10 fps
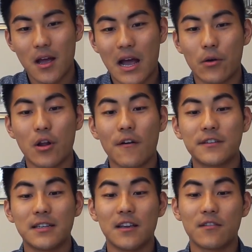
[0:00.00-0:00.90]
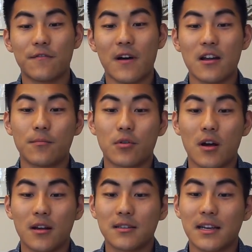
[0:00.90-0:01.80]
I would often give the final
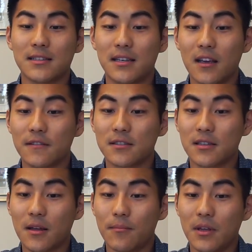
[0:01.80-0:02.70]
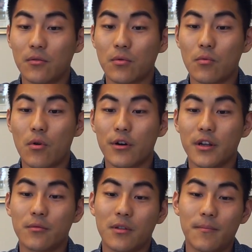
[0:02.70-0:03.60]
products as gifts and be
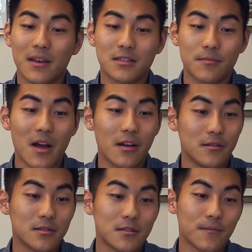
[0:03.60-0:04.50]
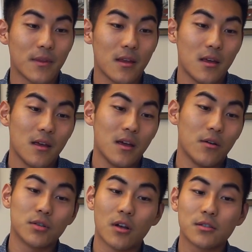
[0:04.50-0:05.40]
rewarded with big smiles. It
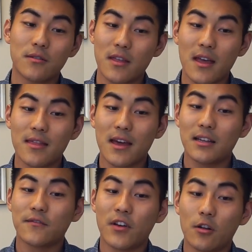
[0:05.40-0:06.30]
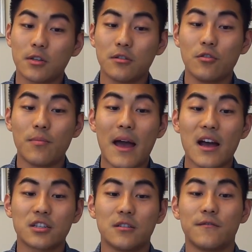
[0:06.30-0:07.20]
was also then that I developed a new
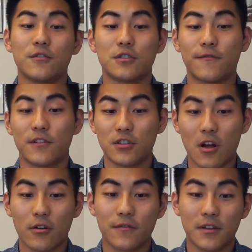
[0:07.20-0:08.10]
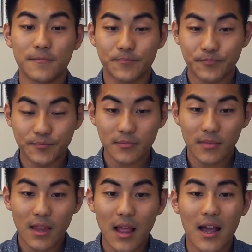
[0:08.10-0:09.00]
passion for photography.
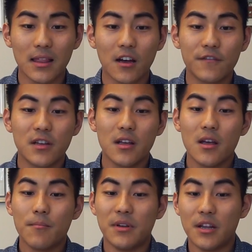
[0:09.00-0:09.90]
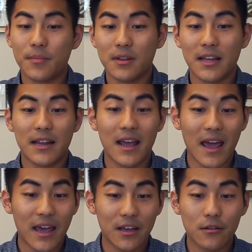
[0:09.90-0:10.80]
I loved manipulating
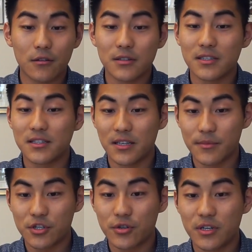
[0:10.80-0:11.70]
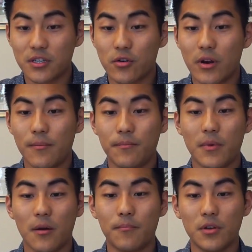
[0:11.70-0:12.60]
angles and symmetry to create
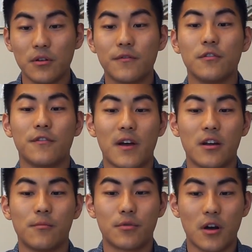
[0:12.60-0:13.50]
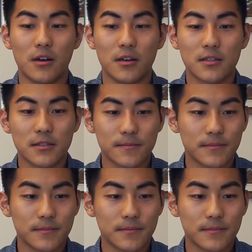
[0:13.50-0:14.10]
a beautiful final product.